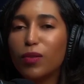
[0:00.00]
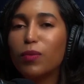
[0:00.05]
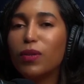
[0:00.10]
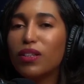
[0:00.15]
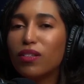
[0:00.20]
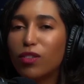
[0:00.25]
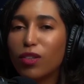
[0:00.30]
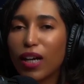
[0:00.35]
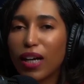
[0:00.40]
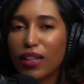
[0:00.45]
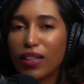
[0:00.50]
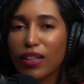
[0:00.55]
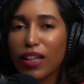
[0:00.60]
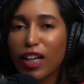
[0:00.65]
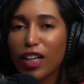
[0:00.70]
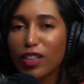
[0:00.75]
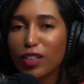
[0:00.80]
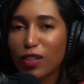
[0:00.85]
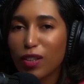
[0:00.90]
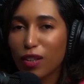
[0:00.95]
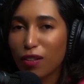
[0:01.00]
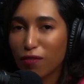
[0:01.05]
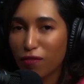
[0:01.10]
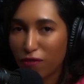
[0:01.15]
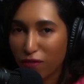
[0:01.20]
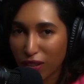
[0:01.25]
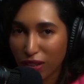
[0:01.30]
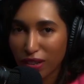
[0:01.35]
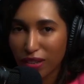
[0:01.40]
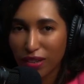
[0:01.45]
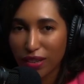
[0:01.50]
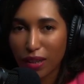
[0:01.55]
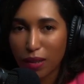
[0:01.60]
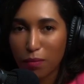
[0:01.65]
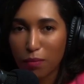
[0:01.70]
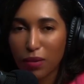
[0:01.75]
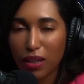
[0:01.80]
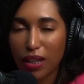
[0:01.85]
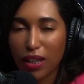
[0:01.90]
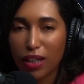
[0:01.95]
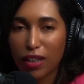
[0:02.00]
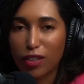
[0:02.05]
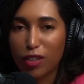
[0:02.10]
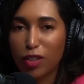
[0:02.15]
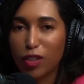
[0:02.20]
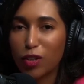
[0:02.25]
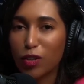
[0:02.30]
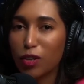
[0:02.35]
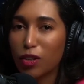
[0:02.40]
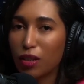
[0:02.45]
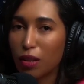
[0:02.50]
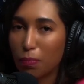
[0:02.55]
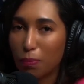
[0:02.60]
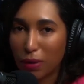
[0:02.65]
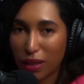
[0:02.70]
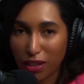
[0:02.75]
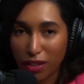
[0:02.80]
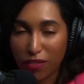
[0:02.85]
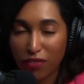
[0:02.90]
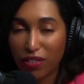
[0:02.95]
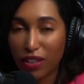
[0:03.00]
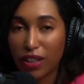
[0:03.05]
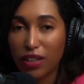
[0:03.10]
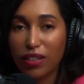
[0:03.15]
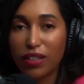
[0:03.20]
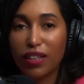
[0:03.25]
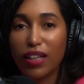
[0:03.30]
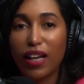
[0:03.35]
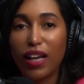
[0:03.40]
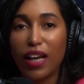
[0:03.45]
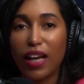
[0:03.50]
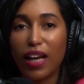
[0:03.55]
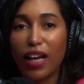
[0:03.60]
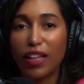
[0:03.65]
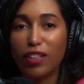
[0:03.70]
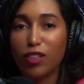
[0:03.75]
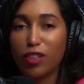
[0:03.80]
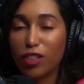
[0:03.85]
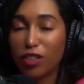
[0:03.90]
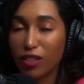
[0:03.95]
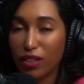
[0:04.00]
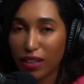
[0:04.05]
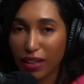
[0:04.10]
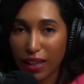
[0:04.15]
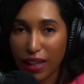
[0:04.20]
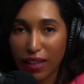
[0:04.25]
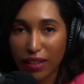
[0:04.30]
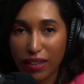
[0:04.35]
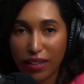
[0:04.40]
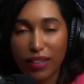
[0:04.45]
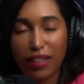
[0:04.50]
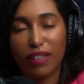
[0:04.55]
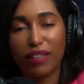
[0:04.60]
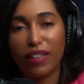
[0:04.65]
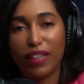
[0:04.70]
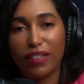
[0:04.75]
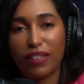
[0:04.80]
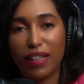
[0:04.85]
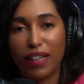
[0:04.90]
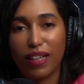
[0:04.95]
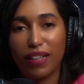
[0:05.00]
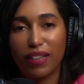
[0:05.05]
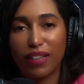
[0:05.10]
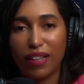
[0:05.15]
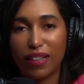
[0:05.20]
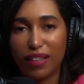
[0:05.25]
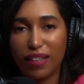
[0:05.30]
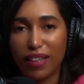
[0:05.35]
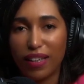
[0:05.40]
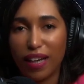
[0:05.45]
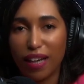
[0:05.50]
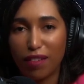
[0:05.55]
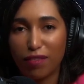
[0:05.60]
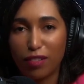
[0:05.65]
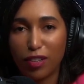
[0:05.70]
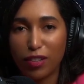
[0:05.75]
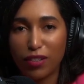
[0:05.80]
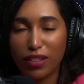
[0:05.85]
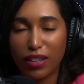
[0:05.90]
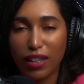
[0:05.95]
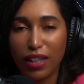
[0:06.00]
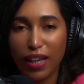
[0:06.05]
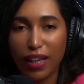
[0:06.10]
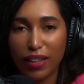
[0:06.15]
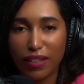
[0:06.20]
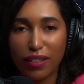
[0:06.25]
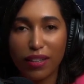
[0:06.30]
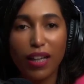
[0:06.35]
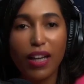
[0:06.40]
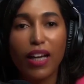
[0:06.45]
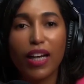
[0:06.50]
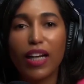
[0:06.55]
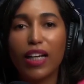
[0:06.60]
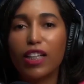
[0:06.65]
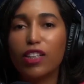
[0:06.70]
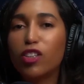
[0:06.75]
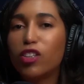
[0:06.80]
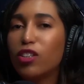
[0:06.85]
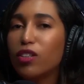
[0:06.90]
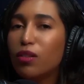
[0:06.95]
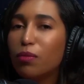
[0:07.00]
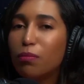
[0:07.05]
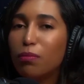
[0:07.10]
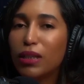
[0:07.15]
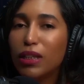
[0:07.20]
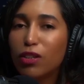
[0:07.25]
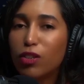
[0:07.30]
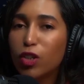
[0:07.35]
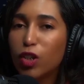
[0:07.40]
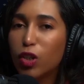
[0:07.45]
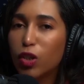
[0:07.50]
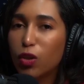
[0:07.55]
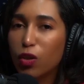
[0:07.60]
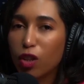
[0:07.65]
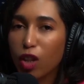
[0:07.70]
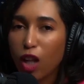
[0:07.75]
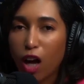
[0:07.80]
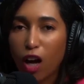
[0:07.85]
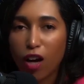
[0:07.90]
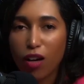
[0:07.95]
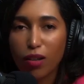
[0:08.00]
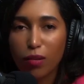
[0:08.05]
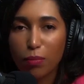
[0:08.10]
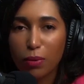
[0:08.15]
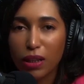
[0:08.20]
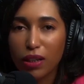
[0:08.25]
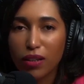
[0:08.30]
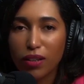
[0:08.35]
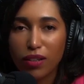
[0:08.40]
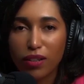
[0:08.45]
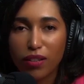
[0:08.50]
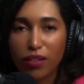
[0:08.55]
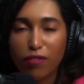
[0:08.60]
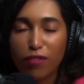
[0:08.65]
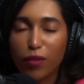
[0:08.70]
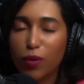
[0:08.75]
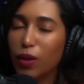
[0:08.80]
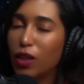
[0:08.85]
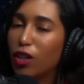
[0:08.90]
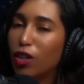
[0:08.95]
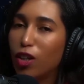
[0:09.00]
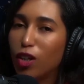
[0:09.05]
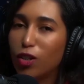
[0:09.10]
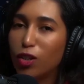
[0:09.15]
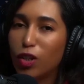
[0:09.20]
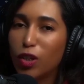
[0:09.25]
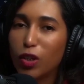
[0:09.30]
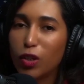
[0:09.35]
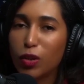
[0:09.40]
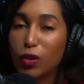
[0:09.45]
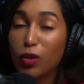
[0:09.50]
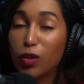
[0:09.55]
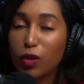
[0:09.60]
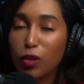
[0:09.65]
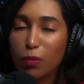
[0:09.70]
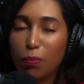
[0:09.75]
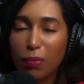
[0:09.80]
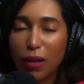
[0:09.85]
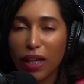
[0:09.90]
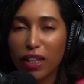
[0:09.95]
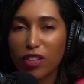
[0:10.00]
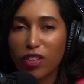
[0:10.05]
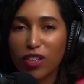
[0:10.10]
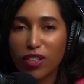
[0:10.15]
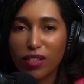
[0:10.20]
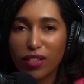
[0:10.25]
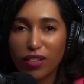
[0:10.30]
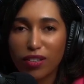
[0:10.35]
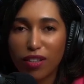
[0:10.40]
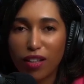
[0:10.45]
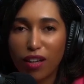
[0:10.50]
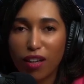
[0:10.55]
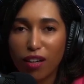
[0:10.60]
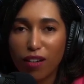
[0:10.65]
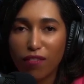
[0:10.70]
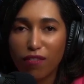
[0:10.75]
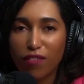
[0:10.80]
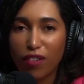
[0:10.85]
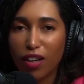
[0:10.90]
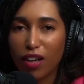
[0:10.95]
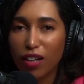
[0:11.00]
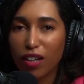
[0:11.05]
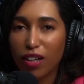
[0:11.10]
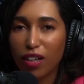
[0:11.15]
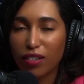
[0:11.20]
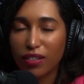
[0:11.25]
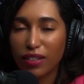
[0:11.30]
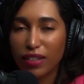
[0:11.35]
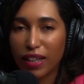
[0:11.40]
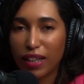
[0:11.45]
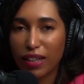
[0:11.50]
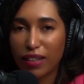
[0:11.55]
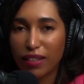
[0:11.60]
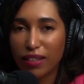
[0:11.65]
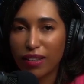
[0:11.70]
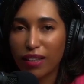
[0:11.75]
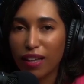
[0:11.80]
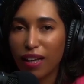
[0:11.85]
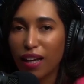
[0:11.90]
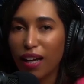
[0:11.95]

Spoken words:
try to convince them that you're the best fit and you're the candidate that they have to select. It shouldn't be too long, because if we go to 2 pages of content,